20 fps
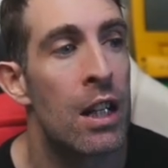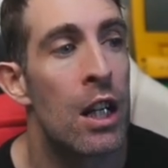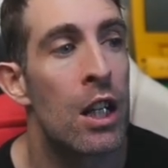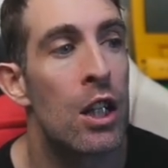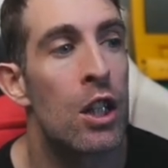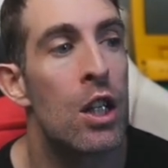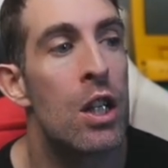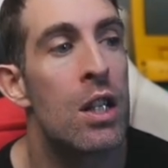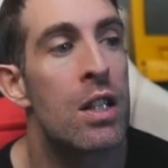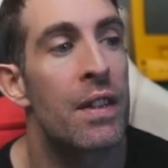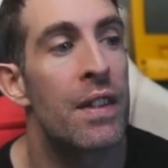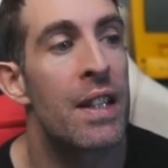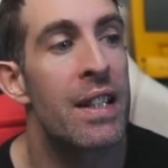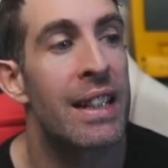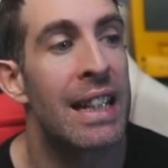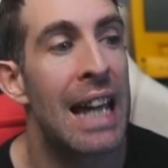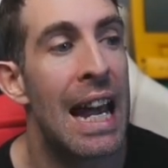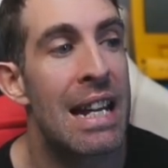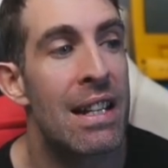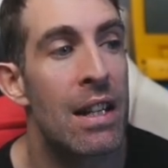using this
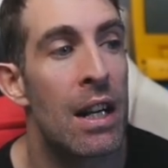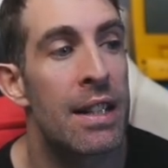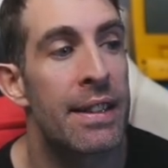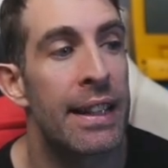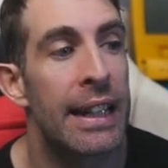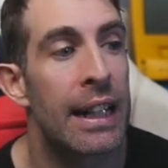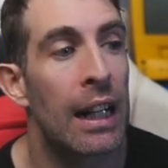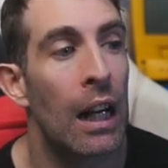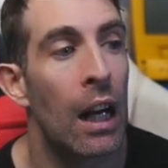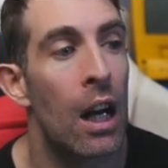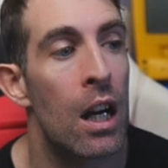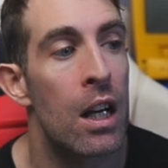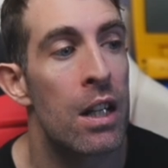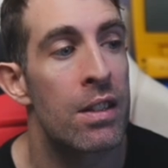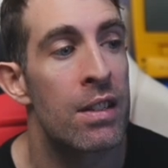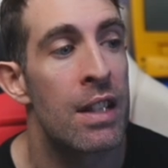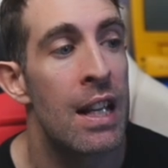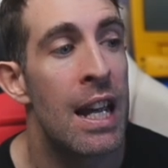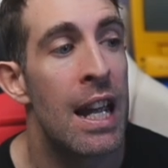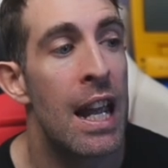getID class,